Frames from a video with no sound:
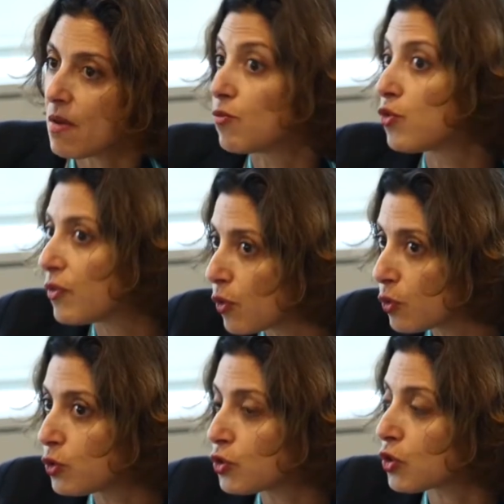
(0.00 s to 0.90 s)

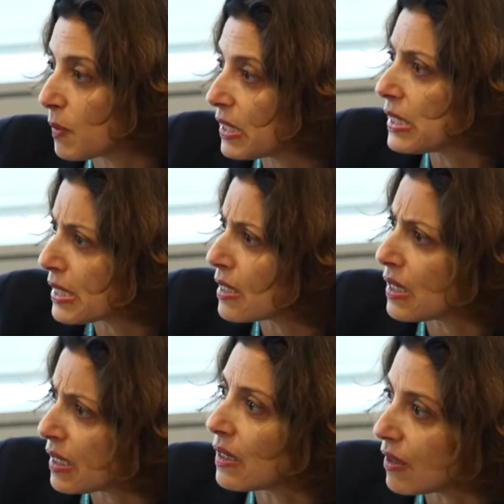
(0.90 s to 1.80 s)
revolution, but it's
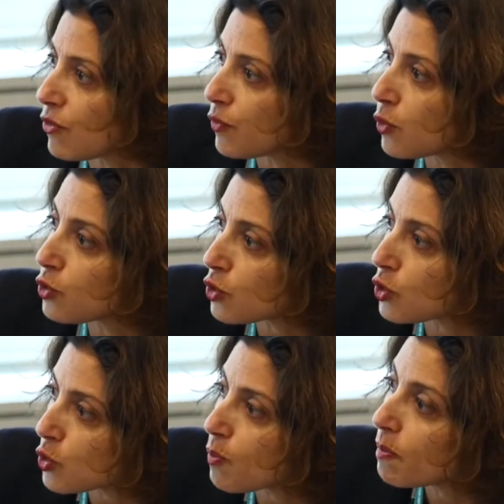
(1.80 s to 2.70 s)
a
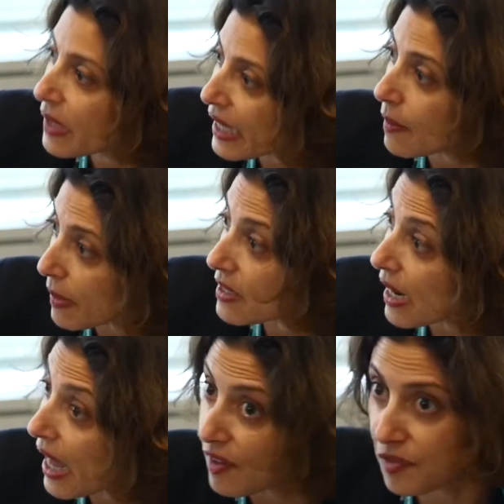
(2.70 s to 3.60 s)
revolution to get a better
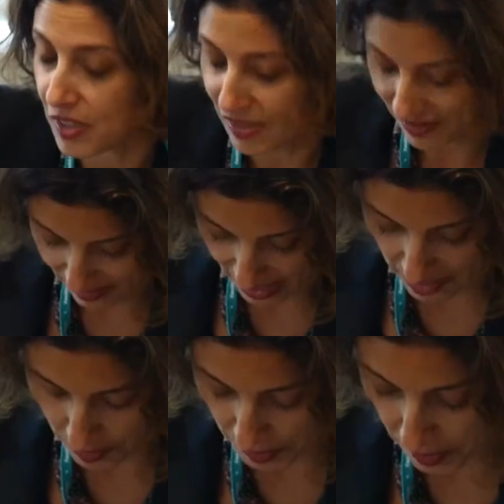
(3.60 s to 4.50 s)
life, as
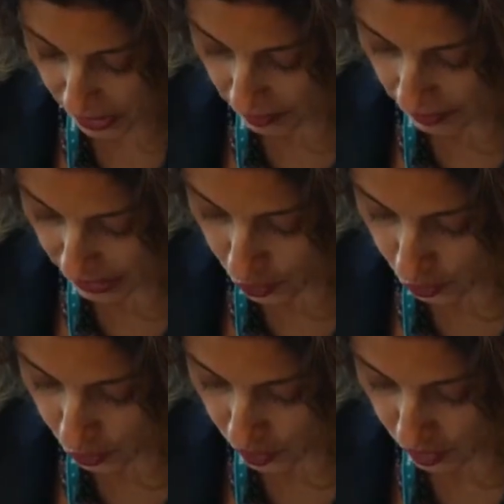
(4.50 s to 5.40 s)
other people had
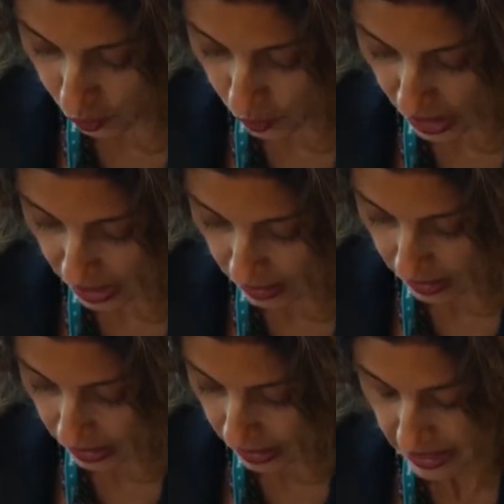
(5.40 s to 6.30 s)
mentioned
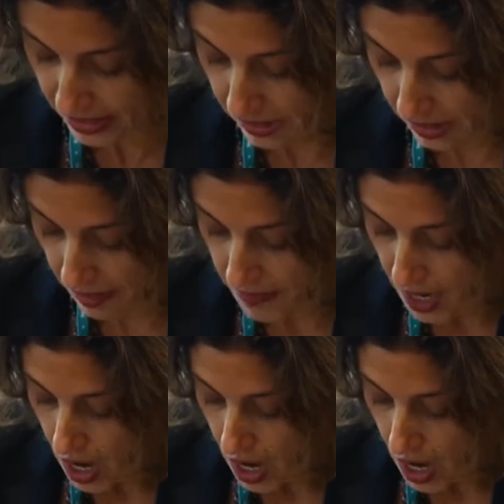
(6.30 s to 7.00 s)
yesterday.